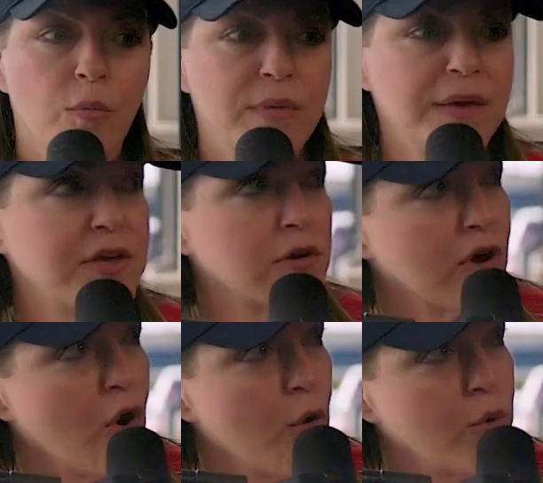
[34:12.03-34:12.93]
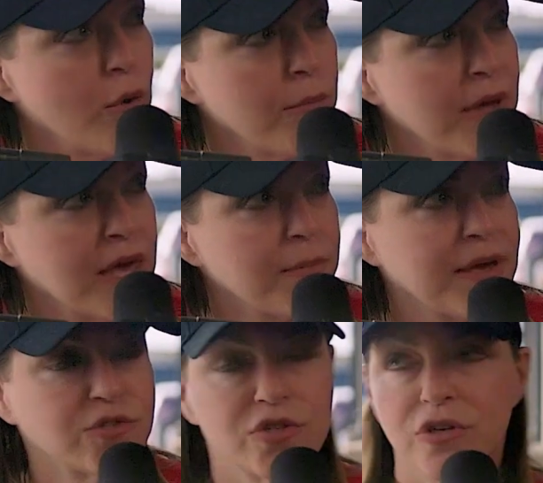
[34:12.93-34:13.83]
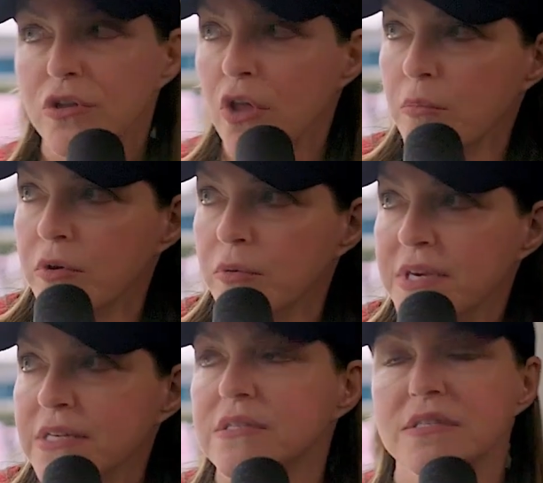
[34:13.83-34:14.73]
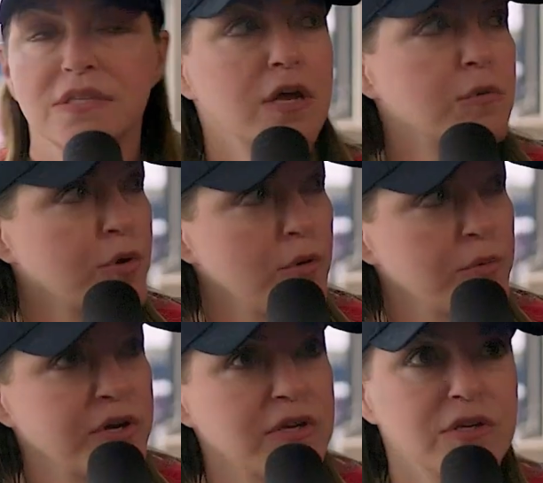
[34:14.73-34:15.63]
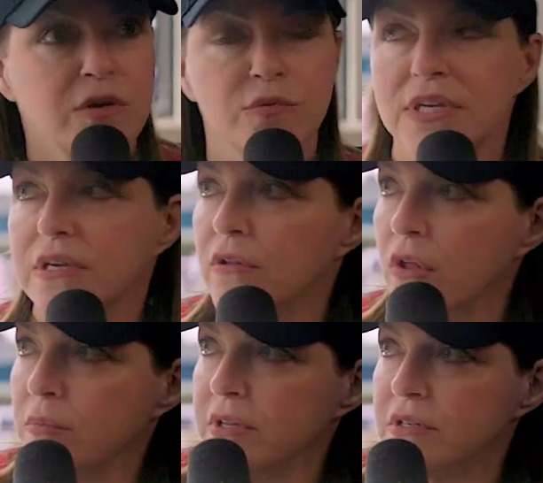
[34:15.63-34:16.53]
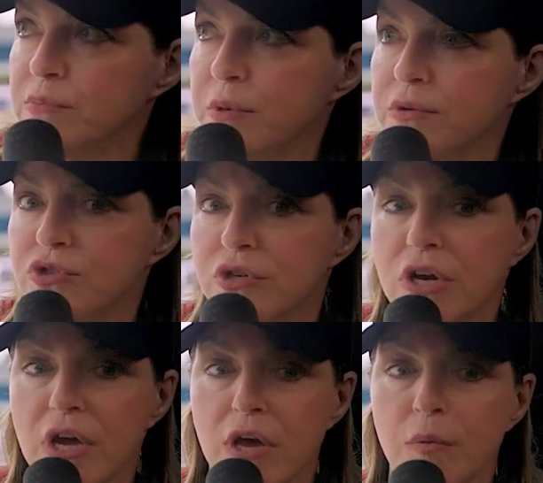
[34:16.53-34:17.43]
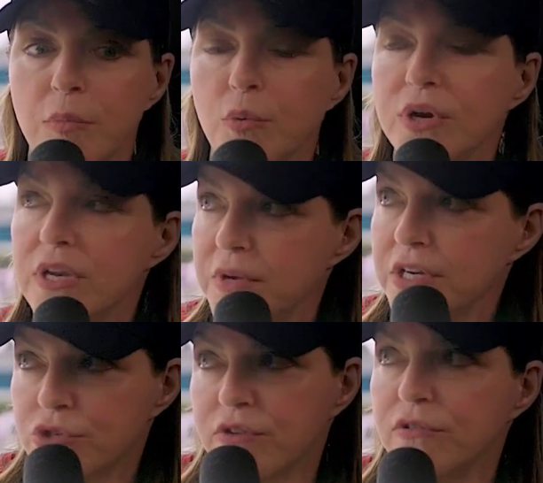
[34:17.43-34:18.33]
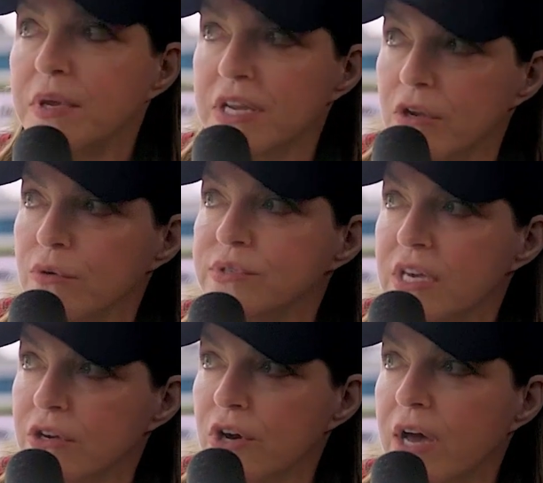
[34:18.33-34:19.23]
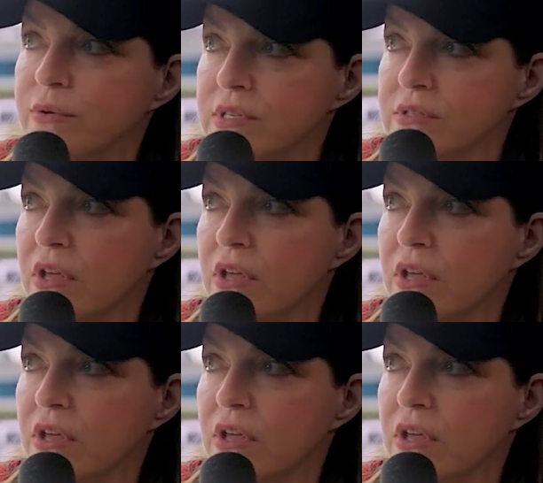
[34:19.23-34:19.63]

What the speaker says: Now, maybe your home won't make Mansion Global because it's not appropriate and you don't need global exposure, but we're going to make sure everybody knows that your house